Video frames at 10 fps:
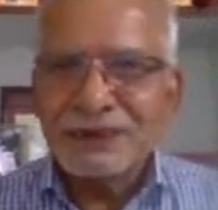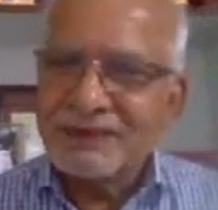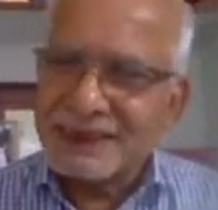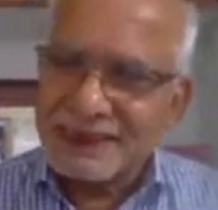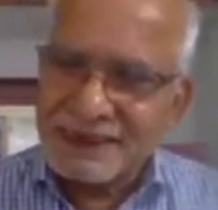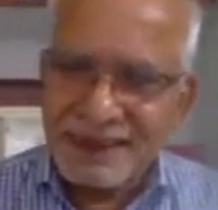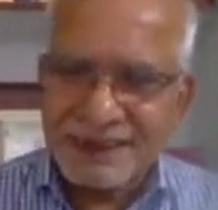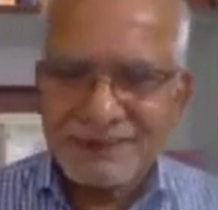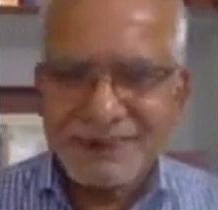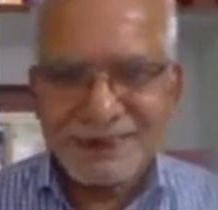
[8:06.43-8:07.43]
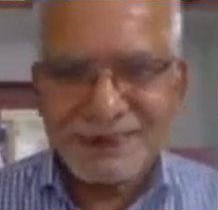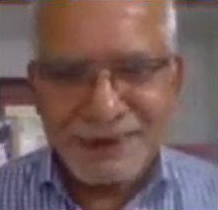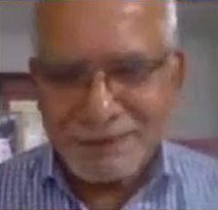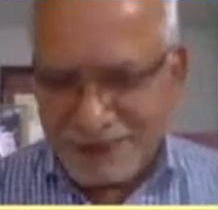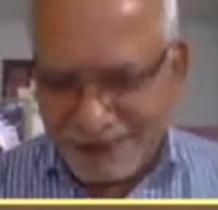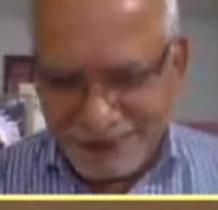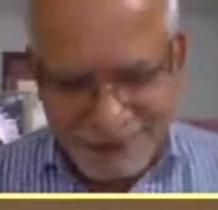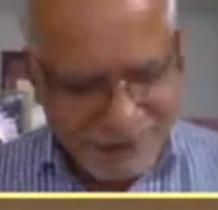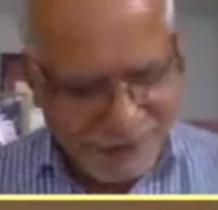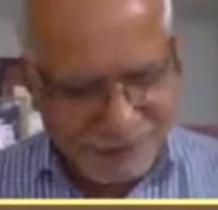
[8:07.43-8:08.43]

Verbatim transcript: So we still have that retirement